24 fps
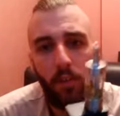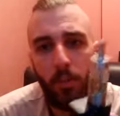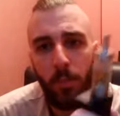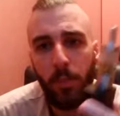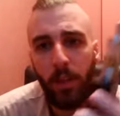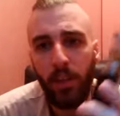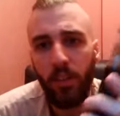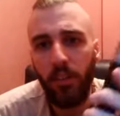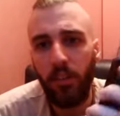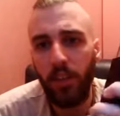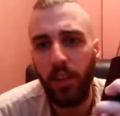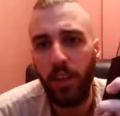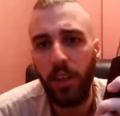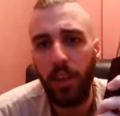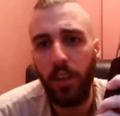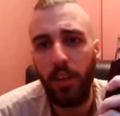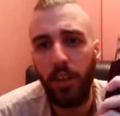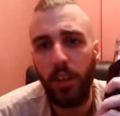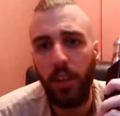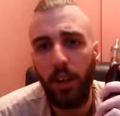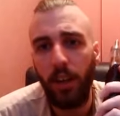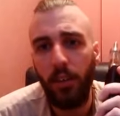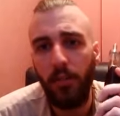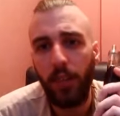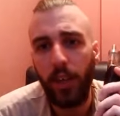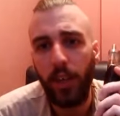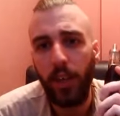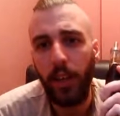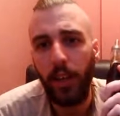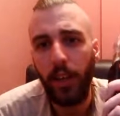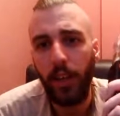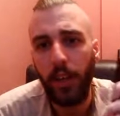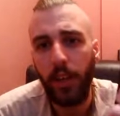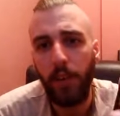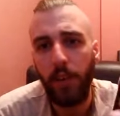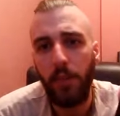Especially, I
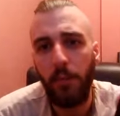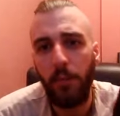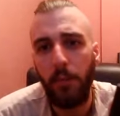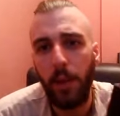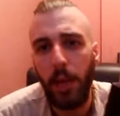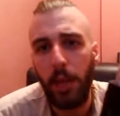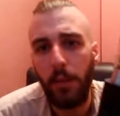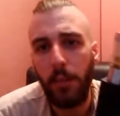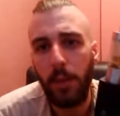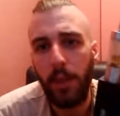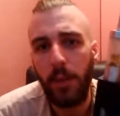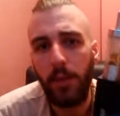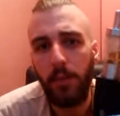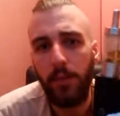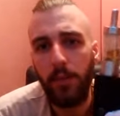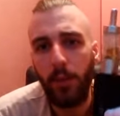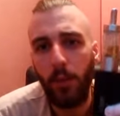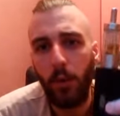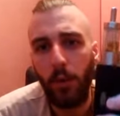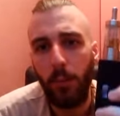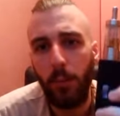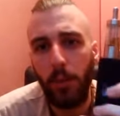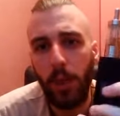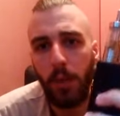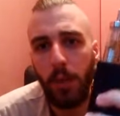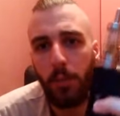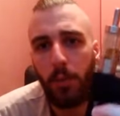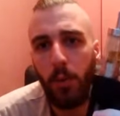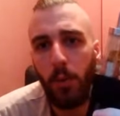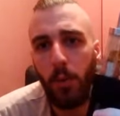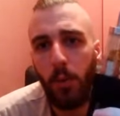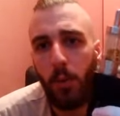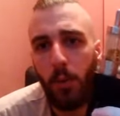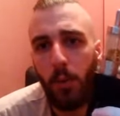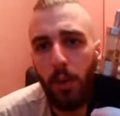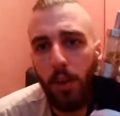think, maybe for
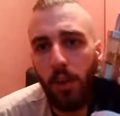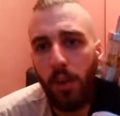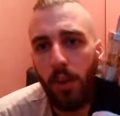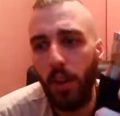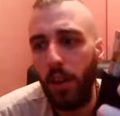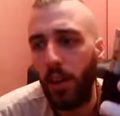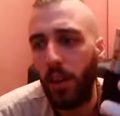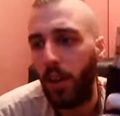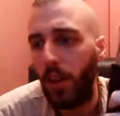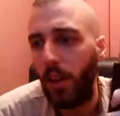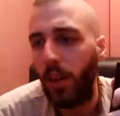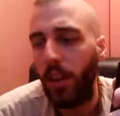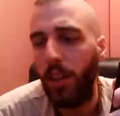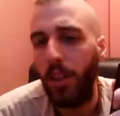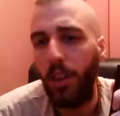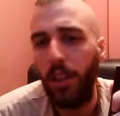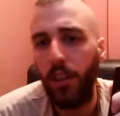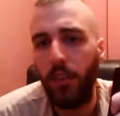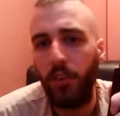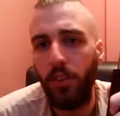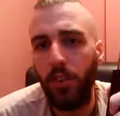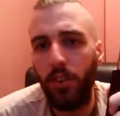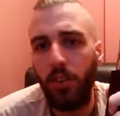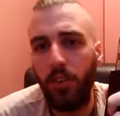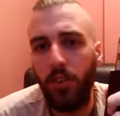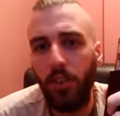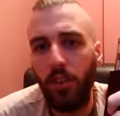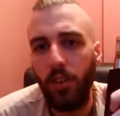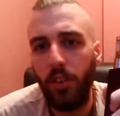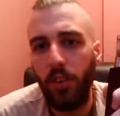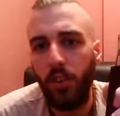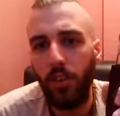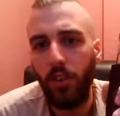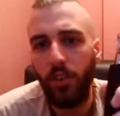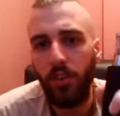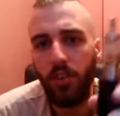people that are just
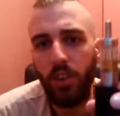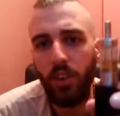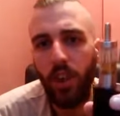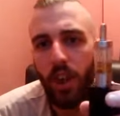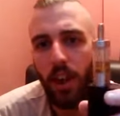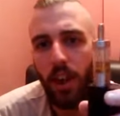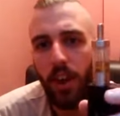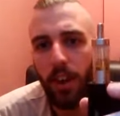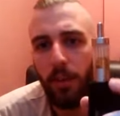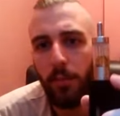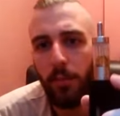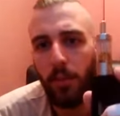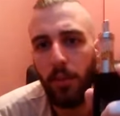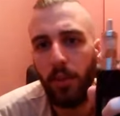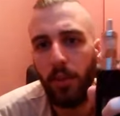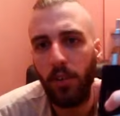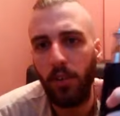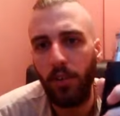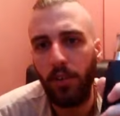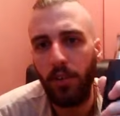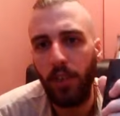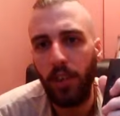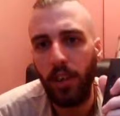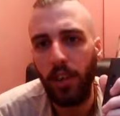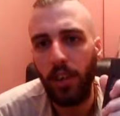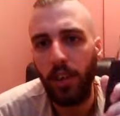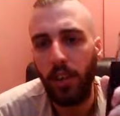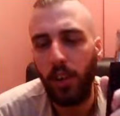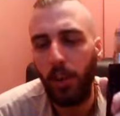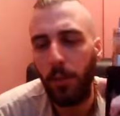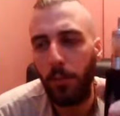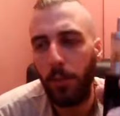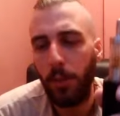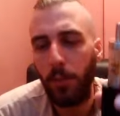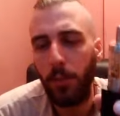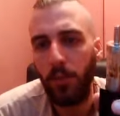not starting, because obviously a
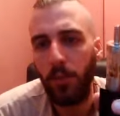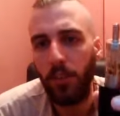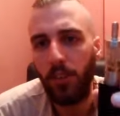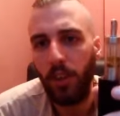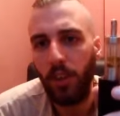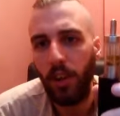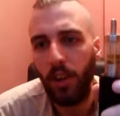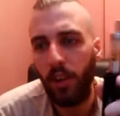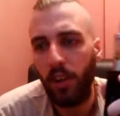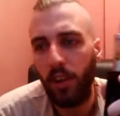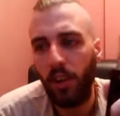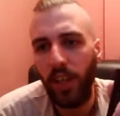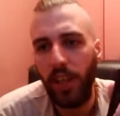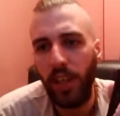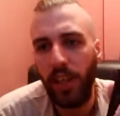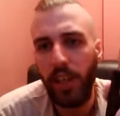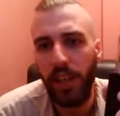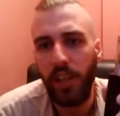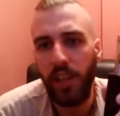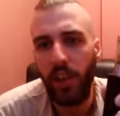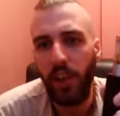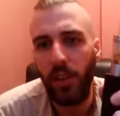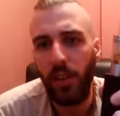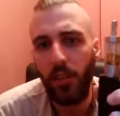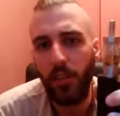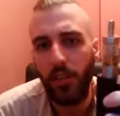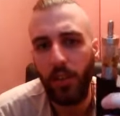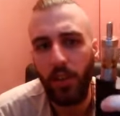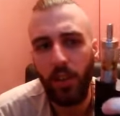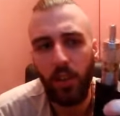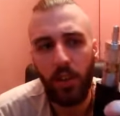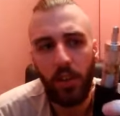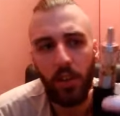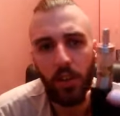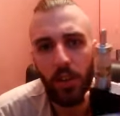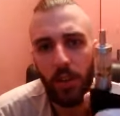lot of people start on like egos,
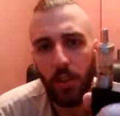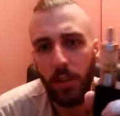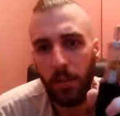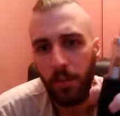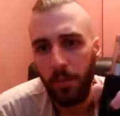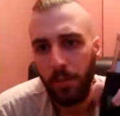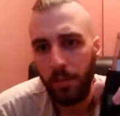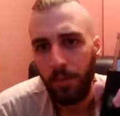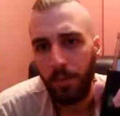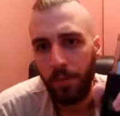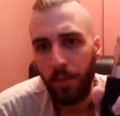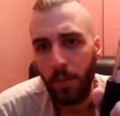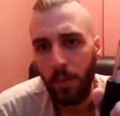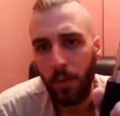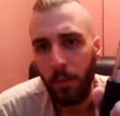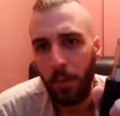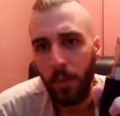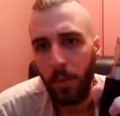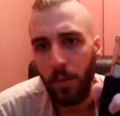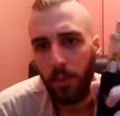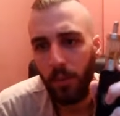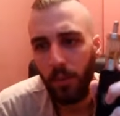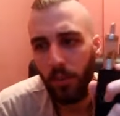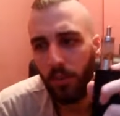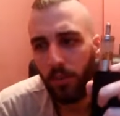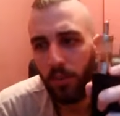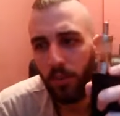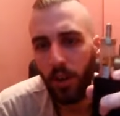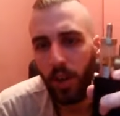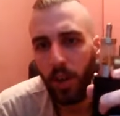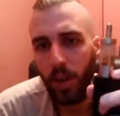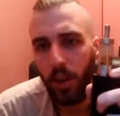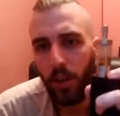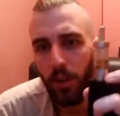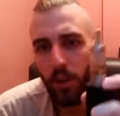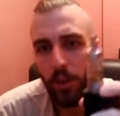but just
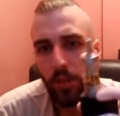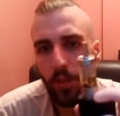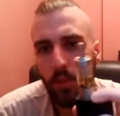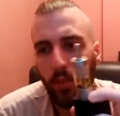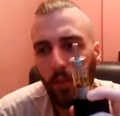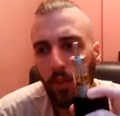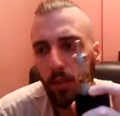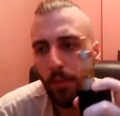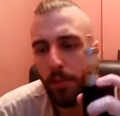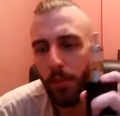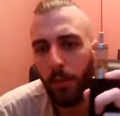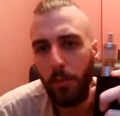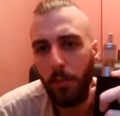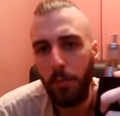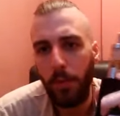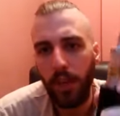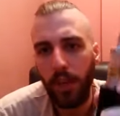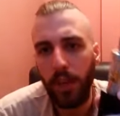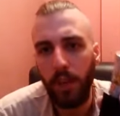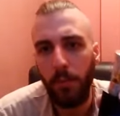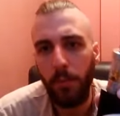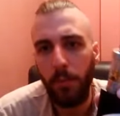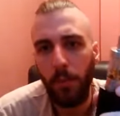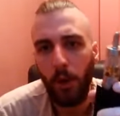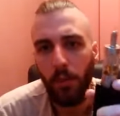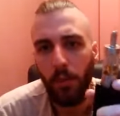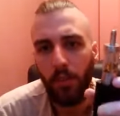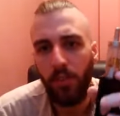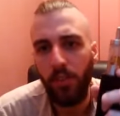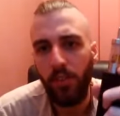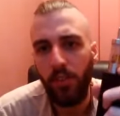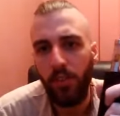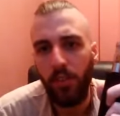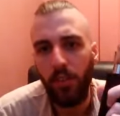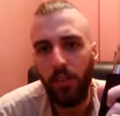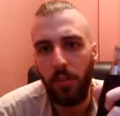starting on the bigger
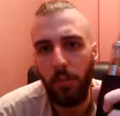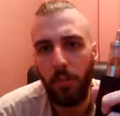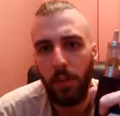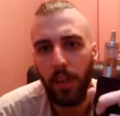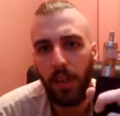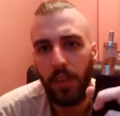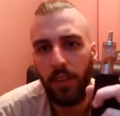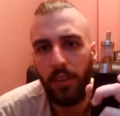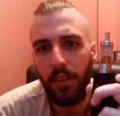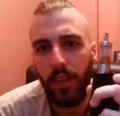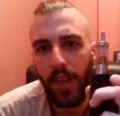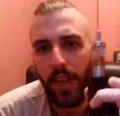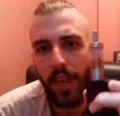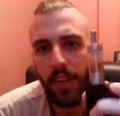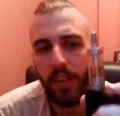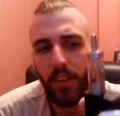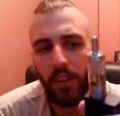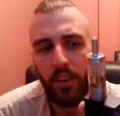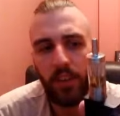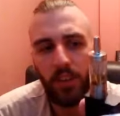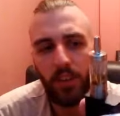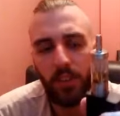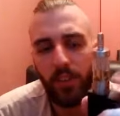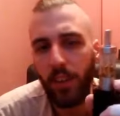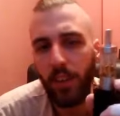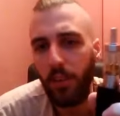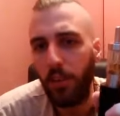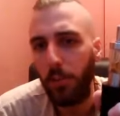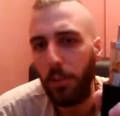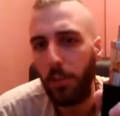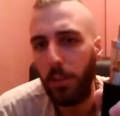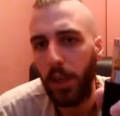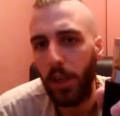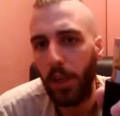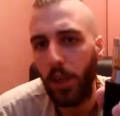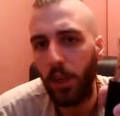mods and bigger tanks, this
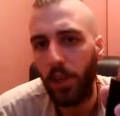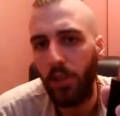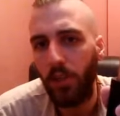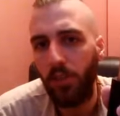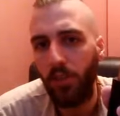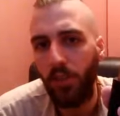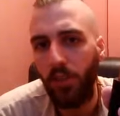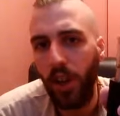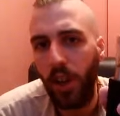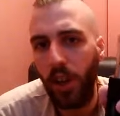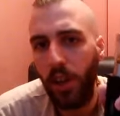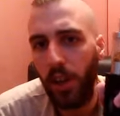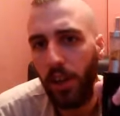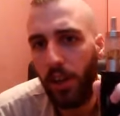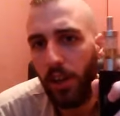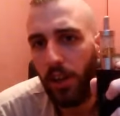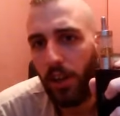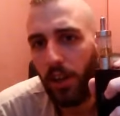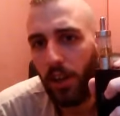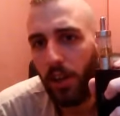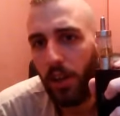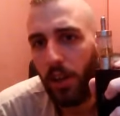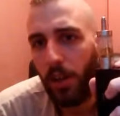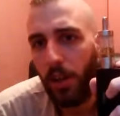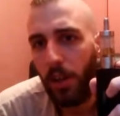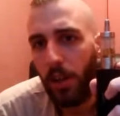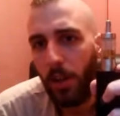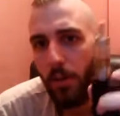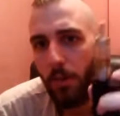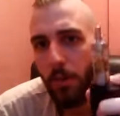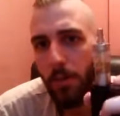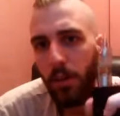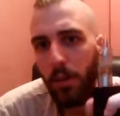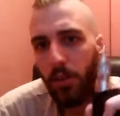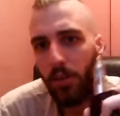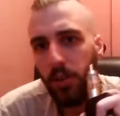would be a good starter,
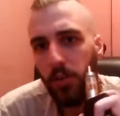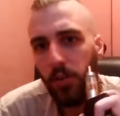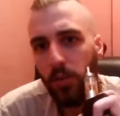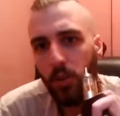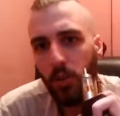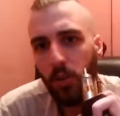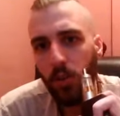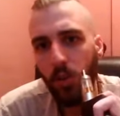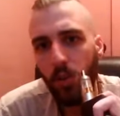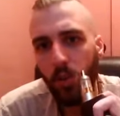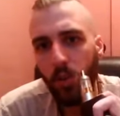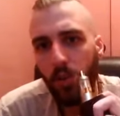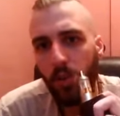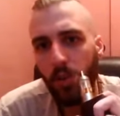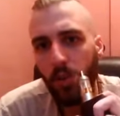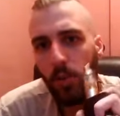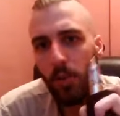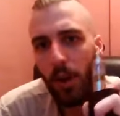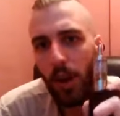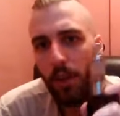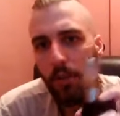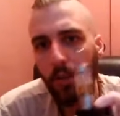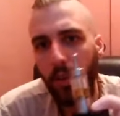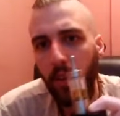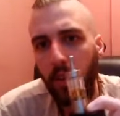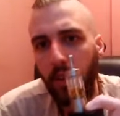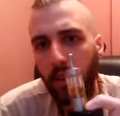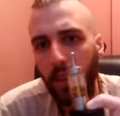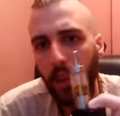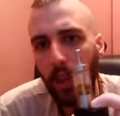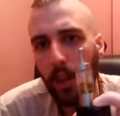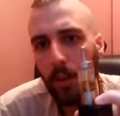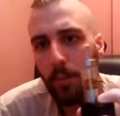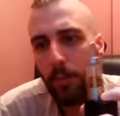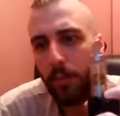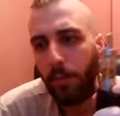because if you're used to having
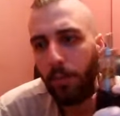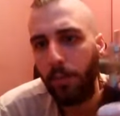